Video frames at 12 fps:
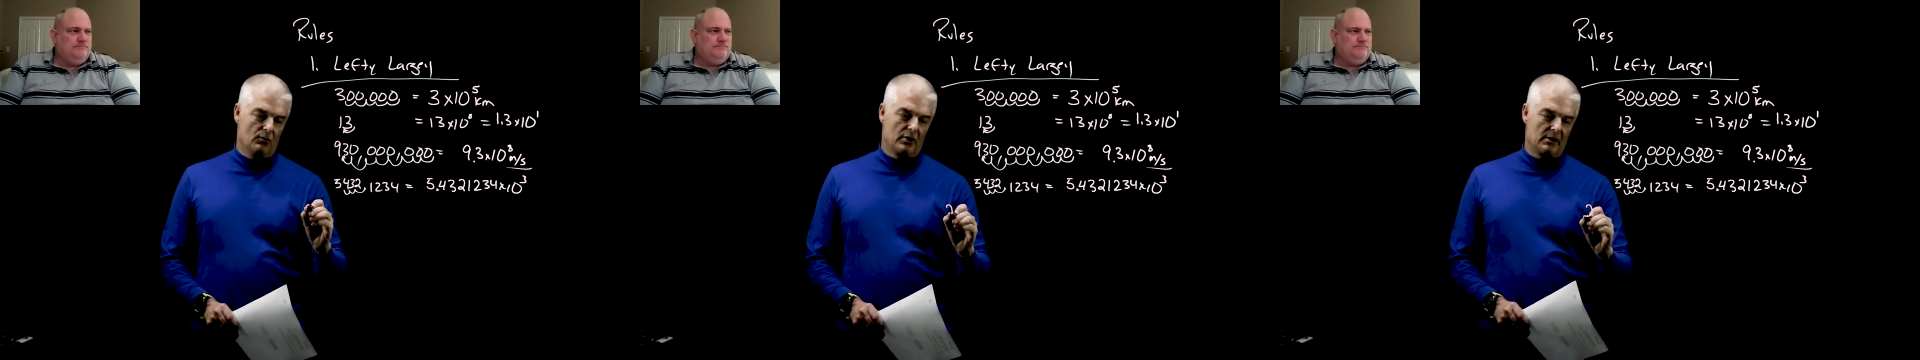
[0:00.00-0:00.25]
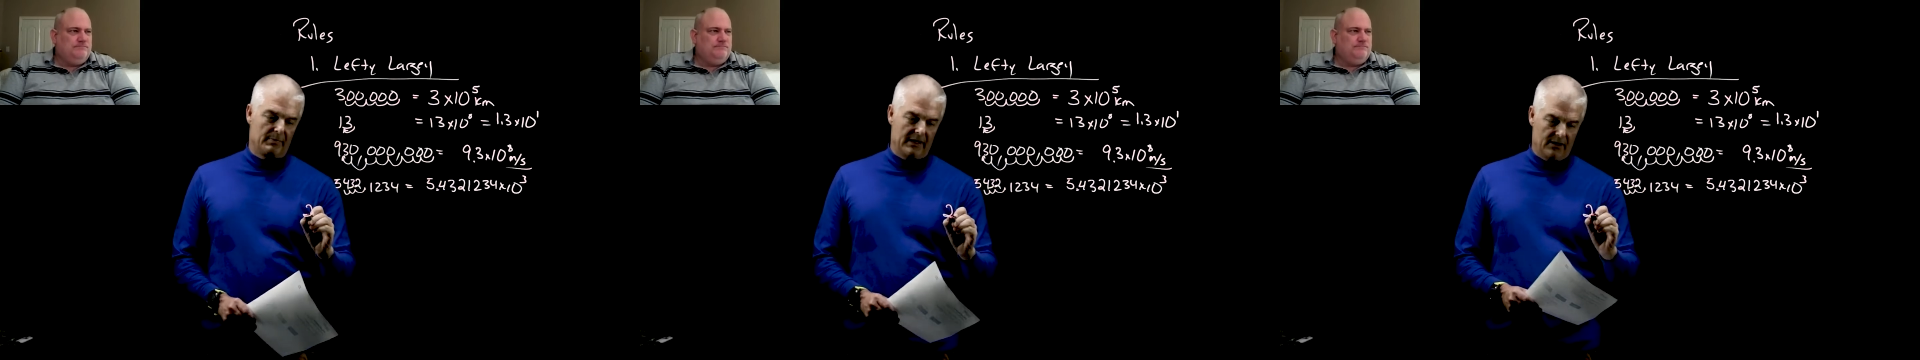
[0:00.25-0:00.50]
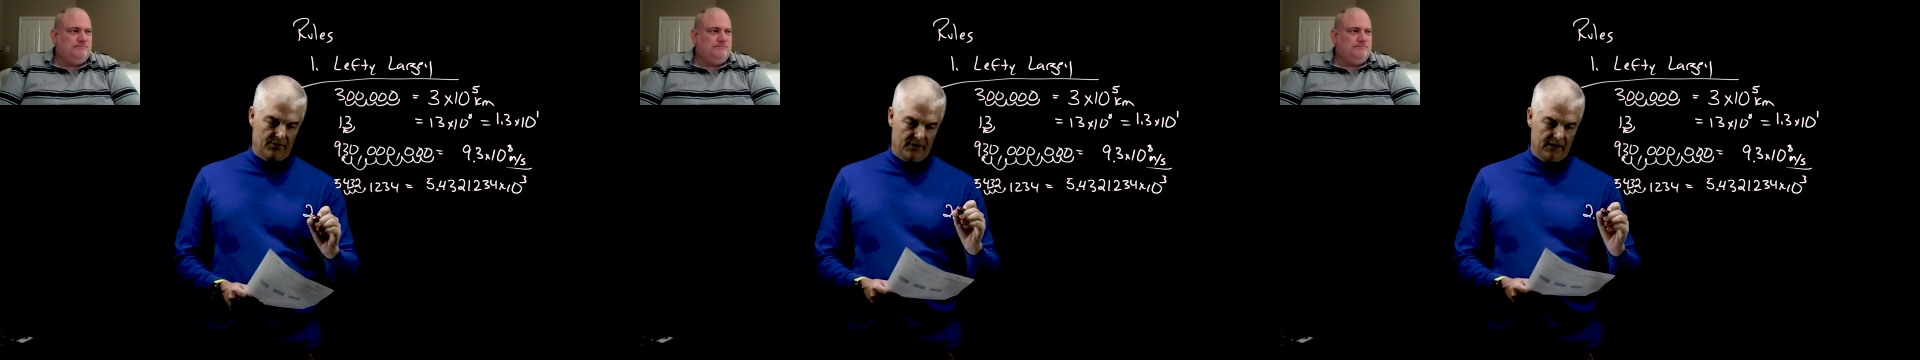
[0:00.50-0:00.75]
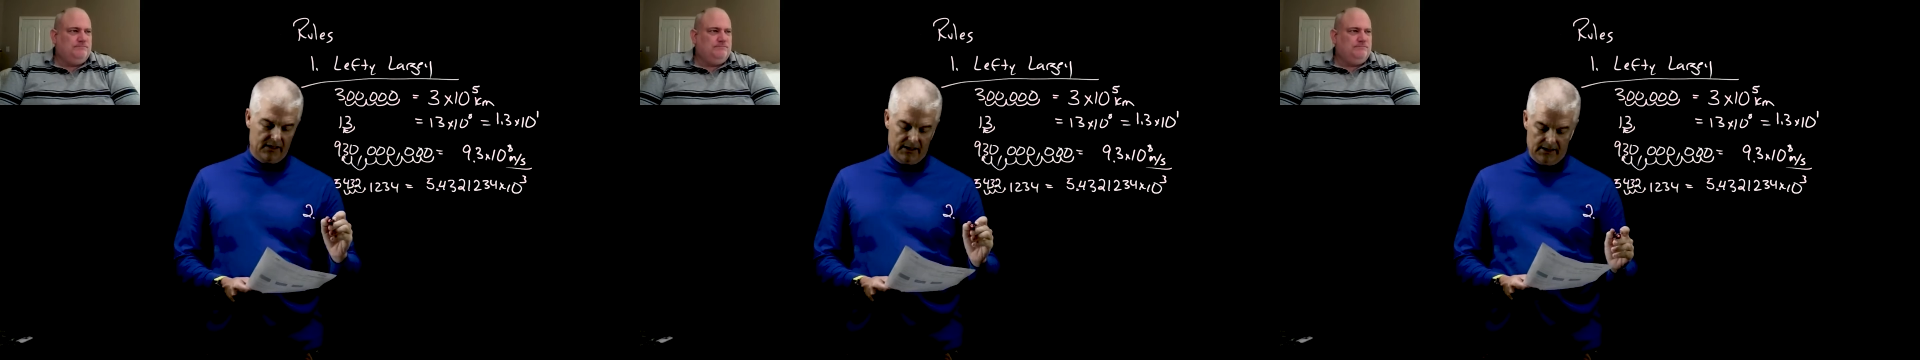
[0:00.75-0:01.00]
Speaker 1: What about
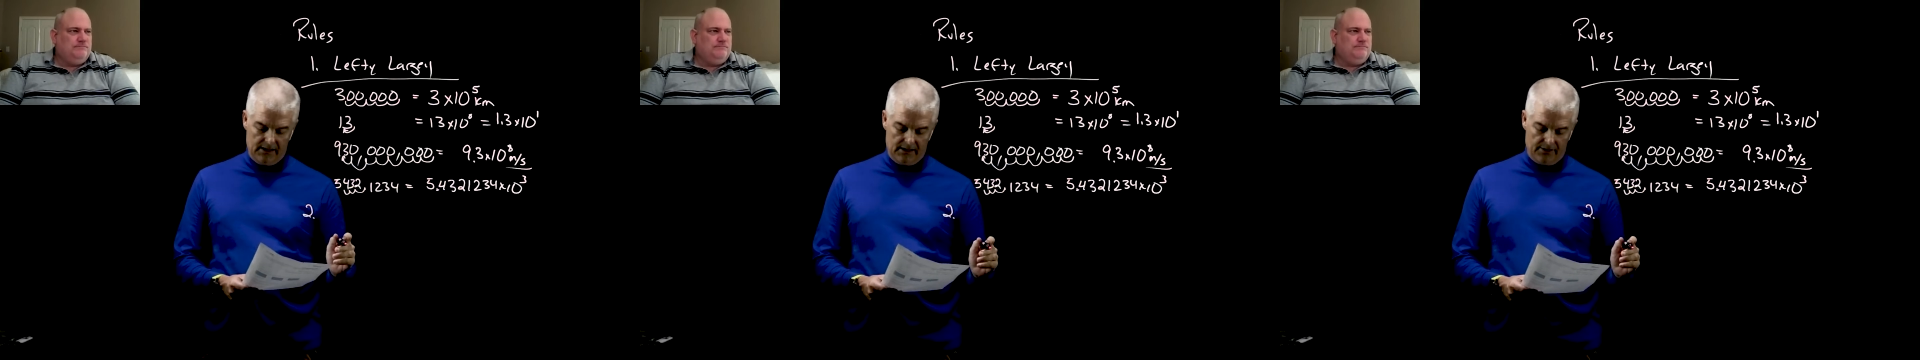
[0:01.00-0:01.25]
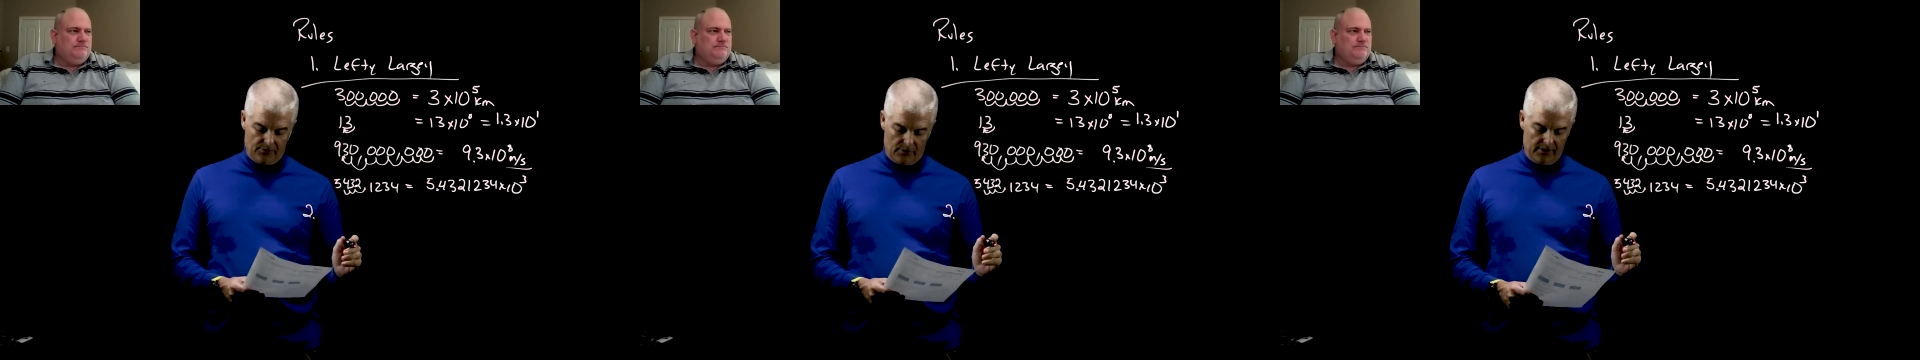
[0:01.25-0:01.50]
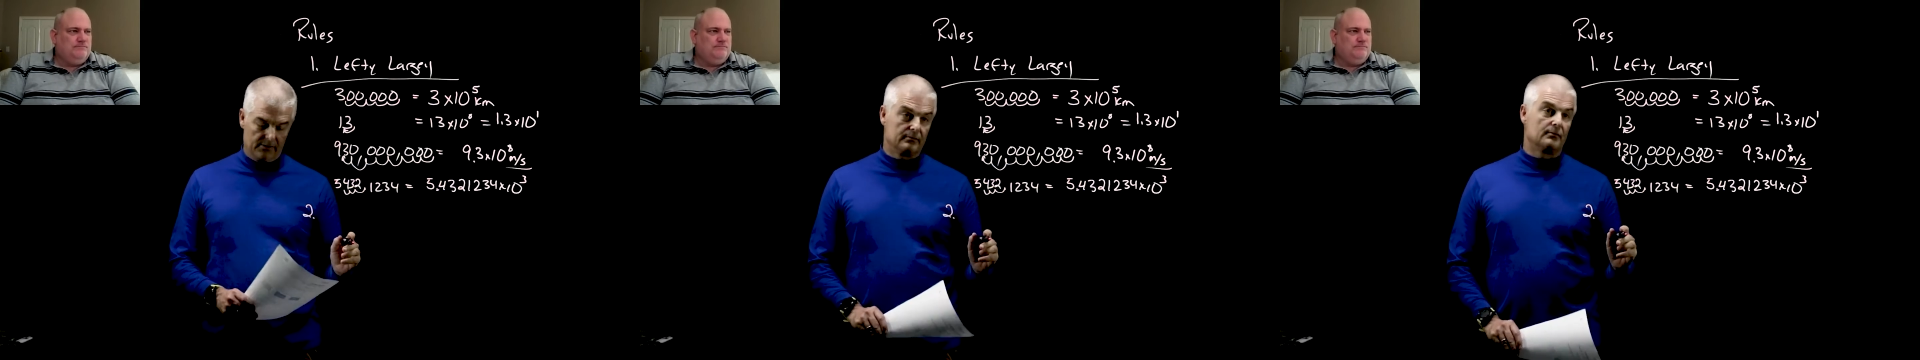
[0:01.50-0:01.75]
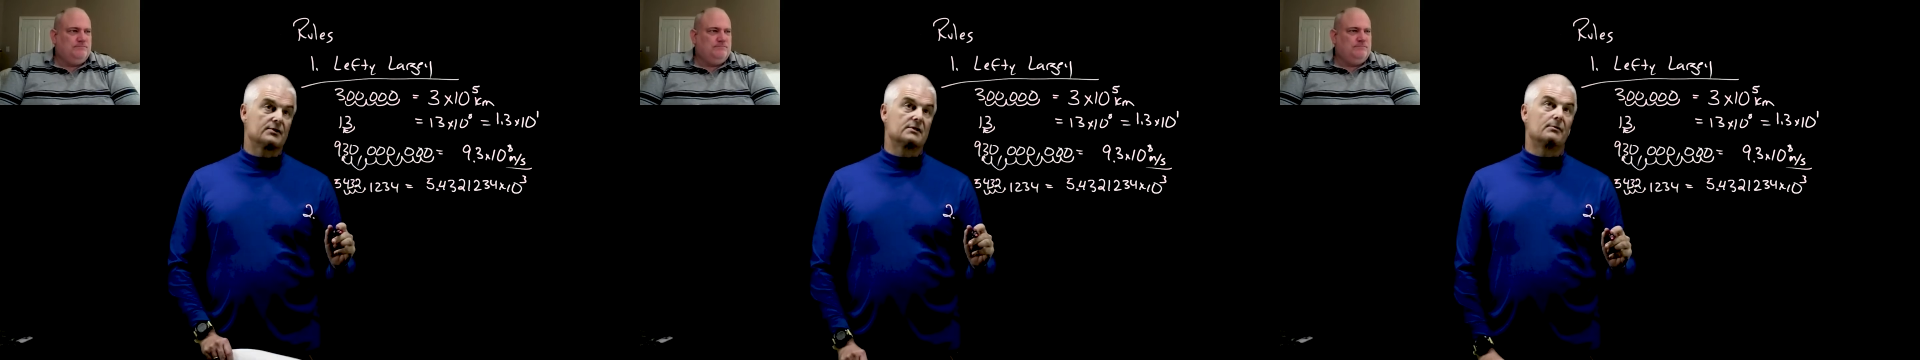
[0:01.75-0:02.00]
the other one?
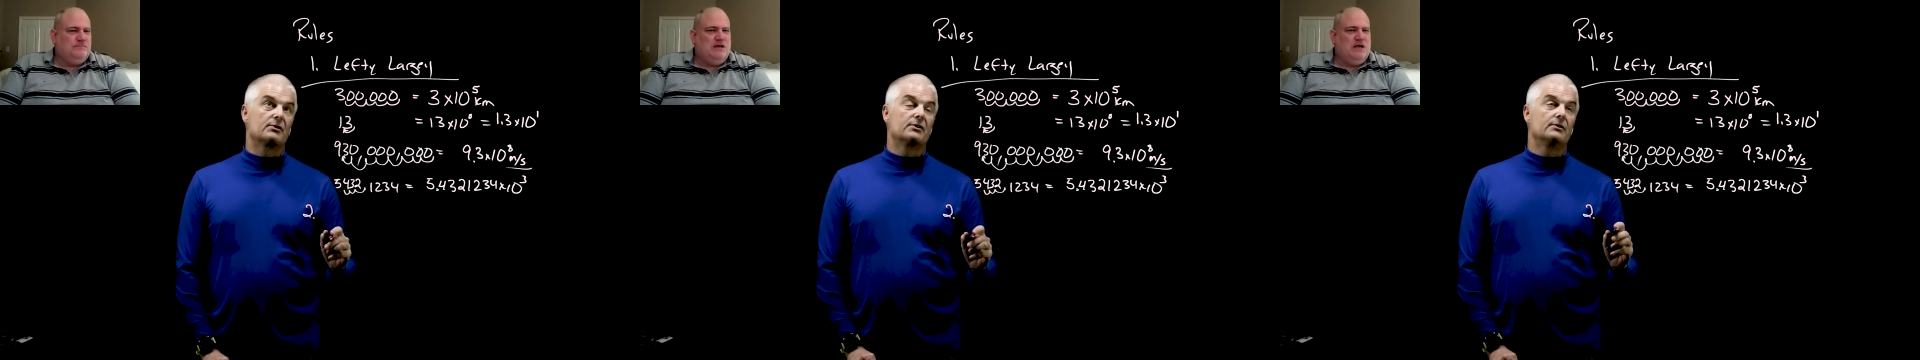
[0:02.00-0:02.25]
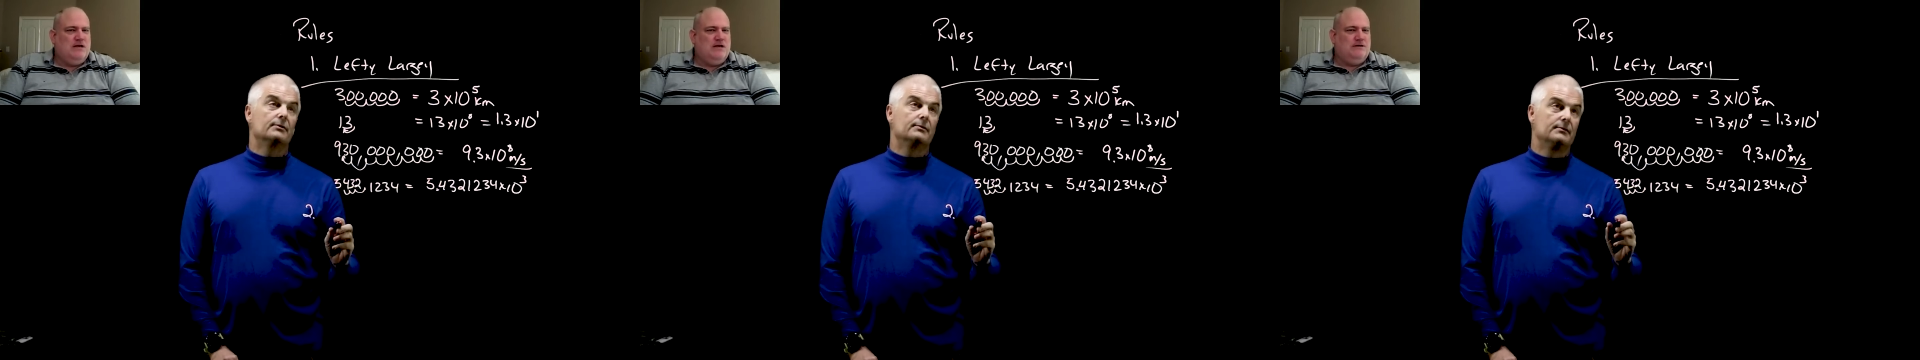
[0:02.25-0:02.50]
What's number two?